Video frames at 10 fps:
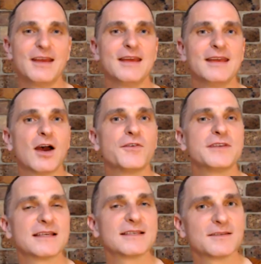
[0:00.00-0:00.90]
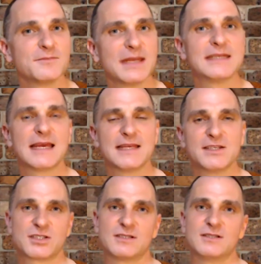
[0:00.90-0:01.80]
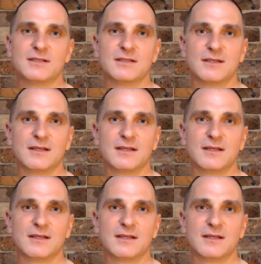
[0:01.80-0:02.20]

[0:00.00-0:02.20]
He offers us meditation,